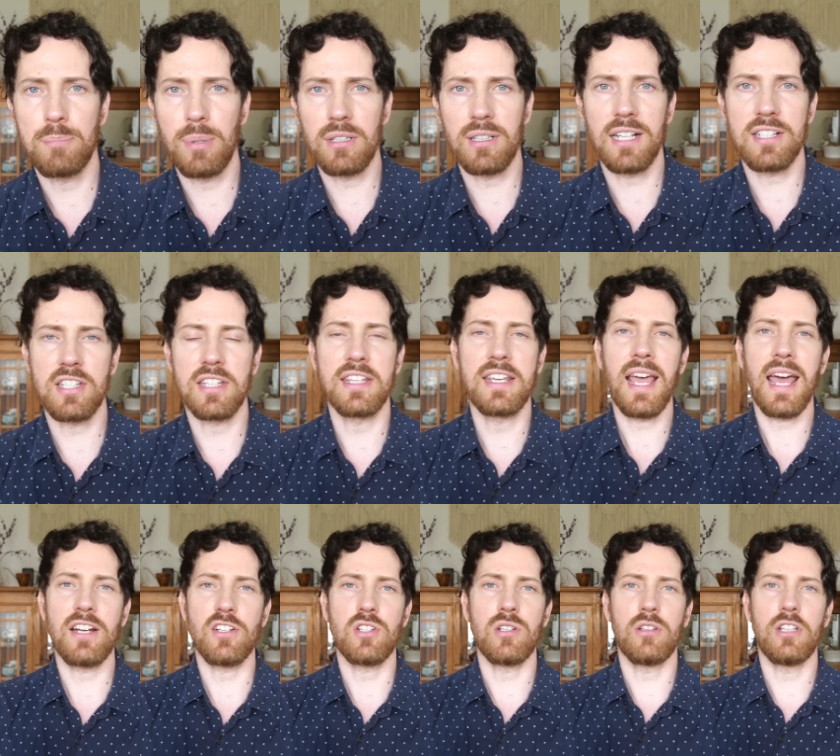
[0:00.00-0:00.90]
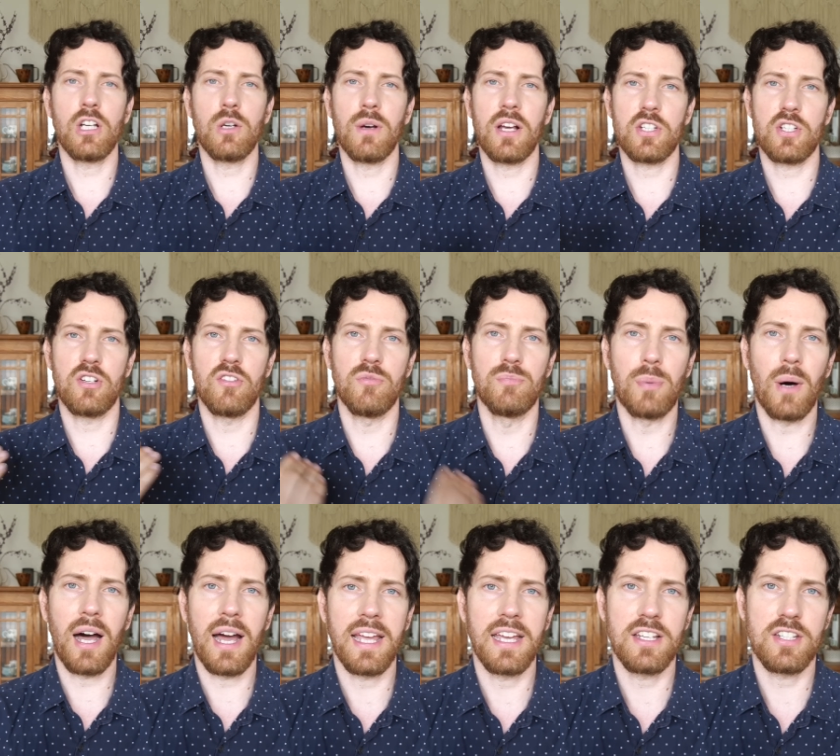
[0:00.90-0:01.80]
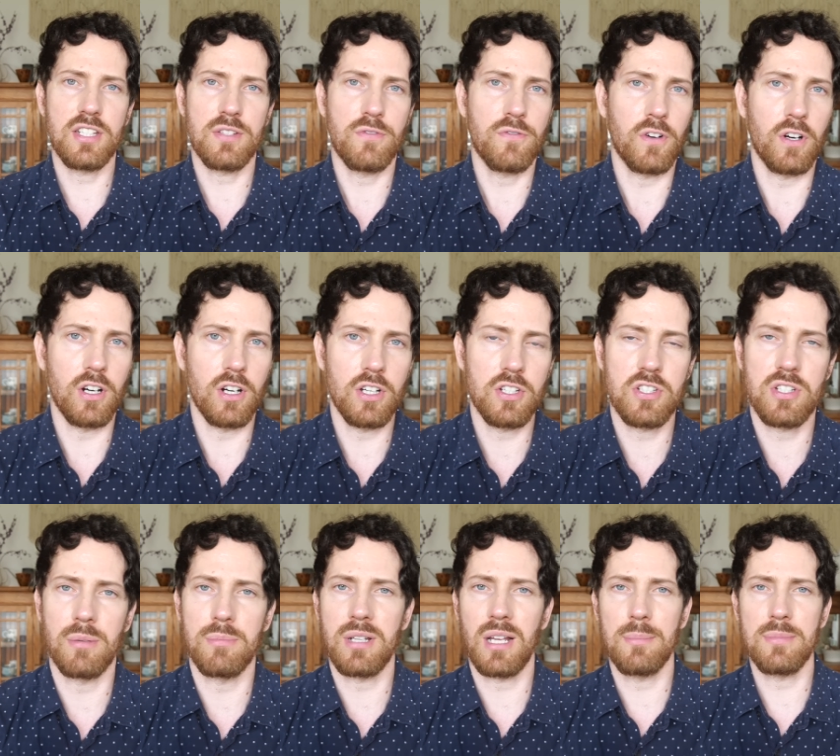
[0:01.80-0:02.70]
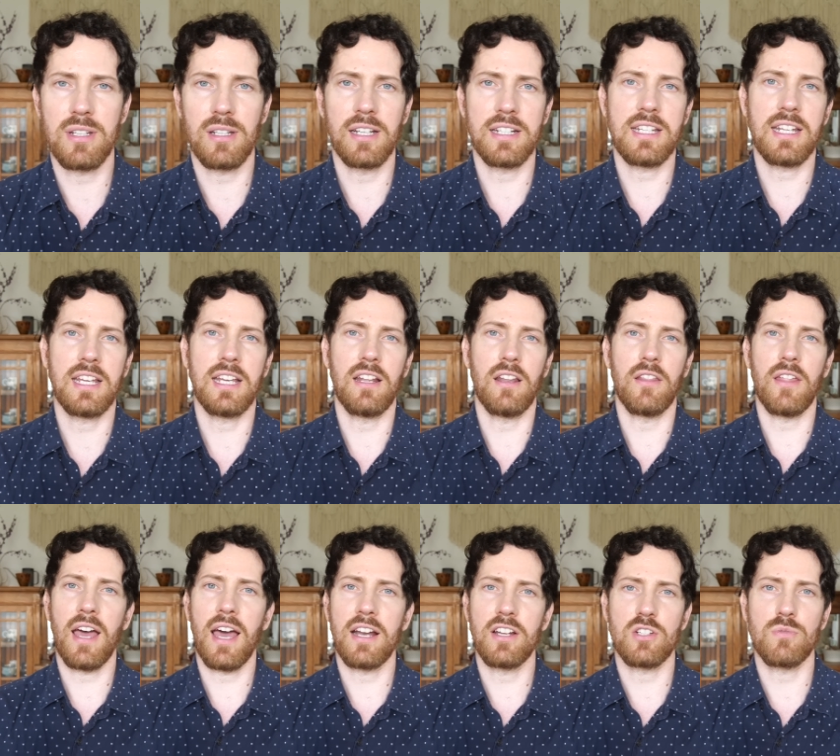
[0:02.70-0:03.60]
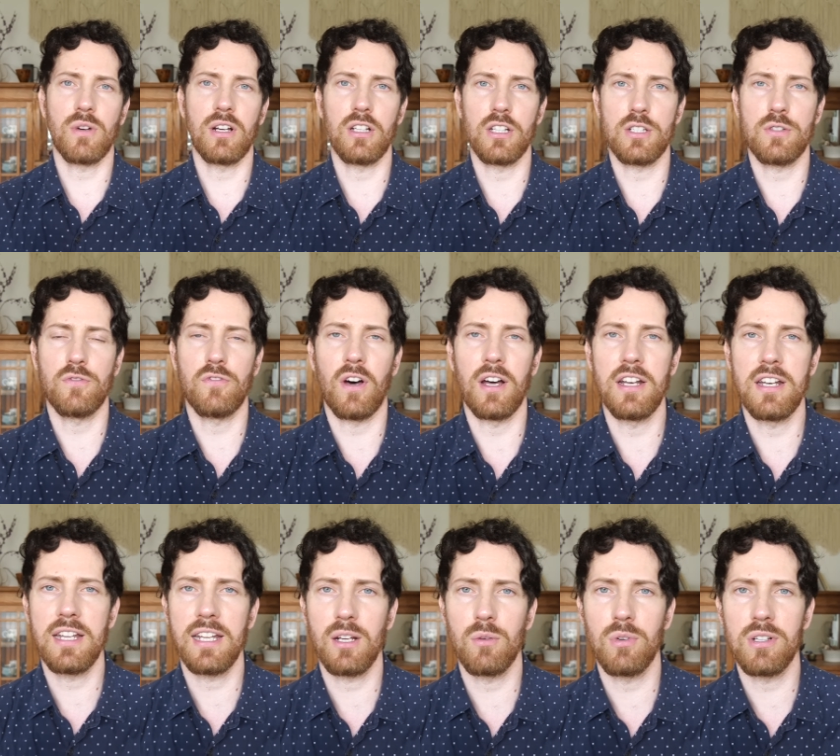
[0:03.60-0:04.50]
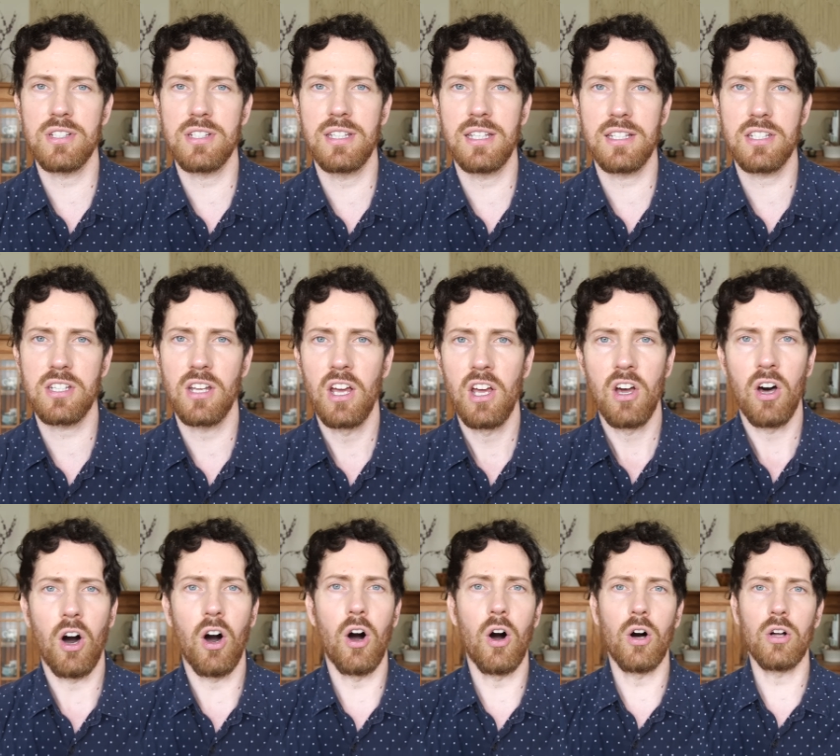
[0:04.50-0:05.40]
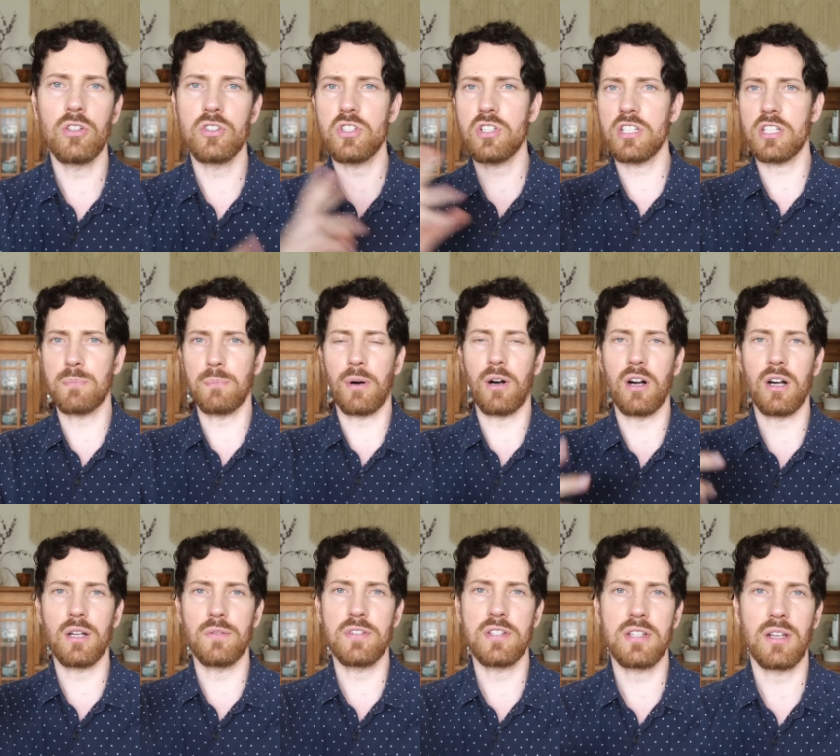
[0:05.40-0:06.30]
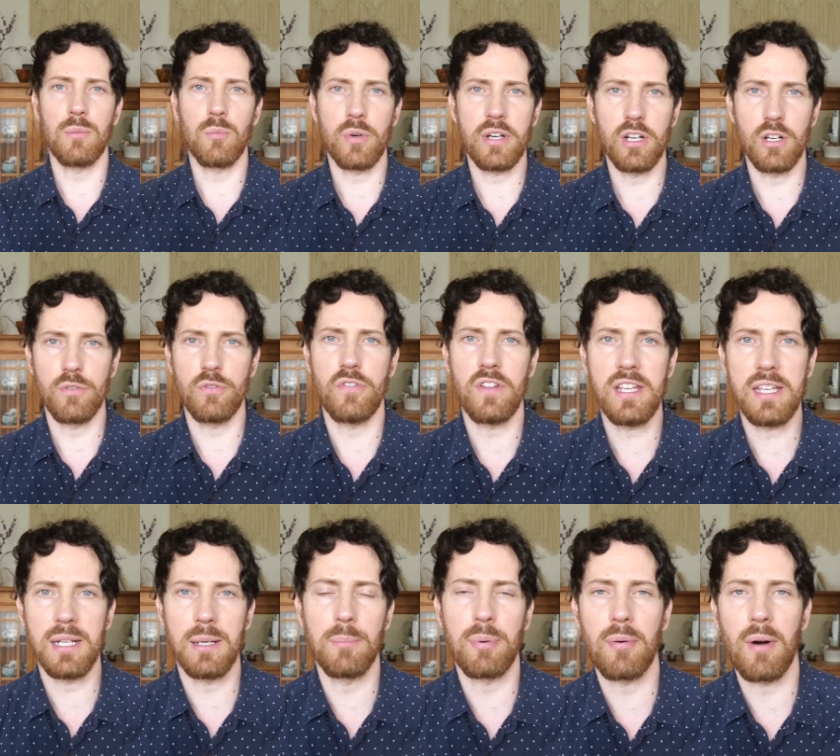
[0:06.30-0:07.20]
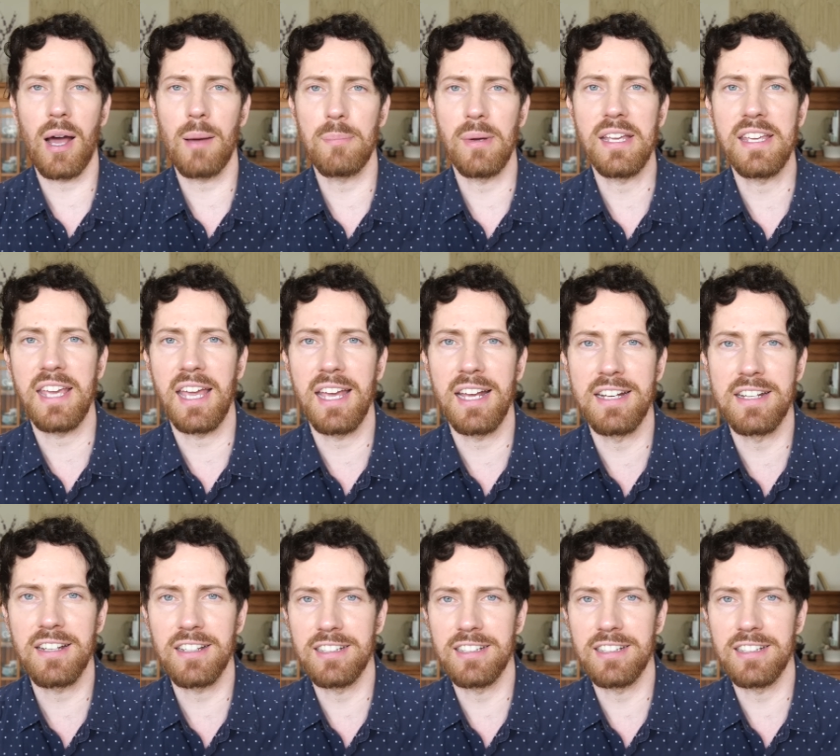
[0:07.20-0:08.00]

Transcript: But let's get to the question of bias first. Sometimes I like to hit that as well well as funding? Was this all just part of some weird vegan propaganda?